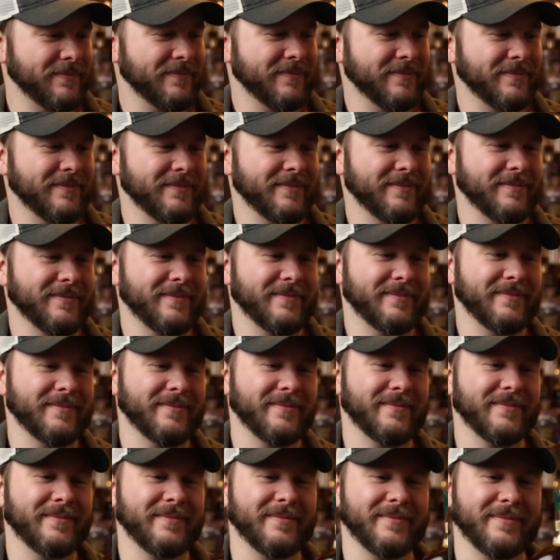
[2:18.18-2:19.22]

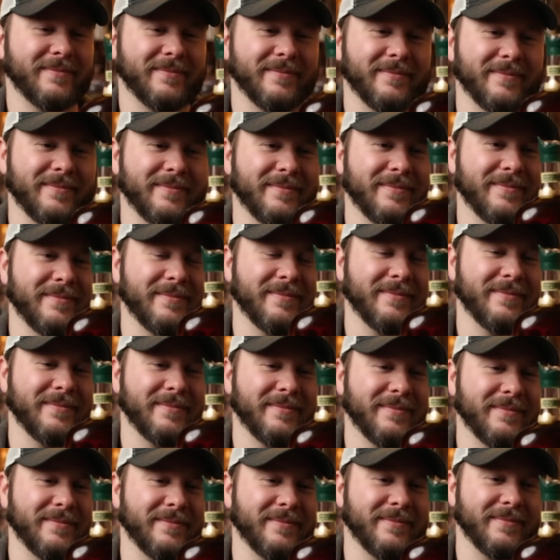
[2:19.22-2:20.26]

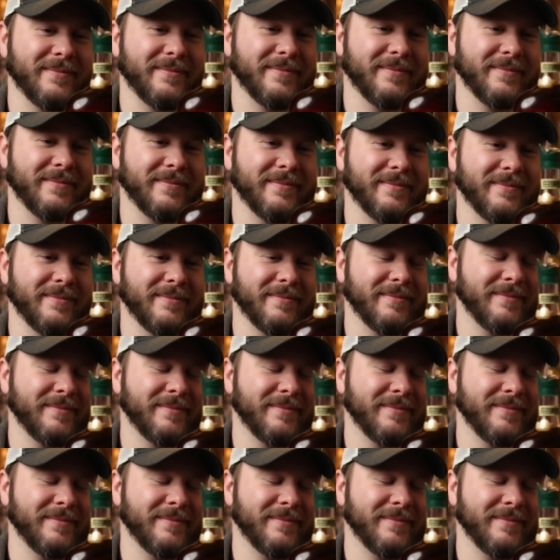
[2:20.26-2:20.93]
(not speaking)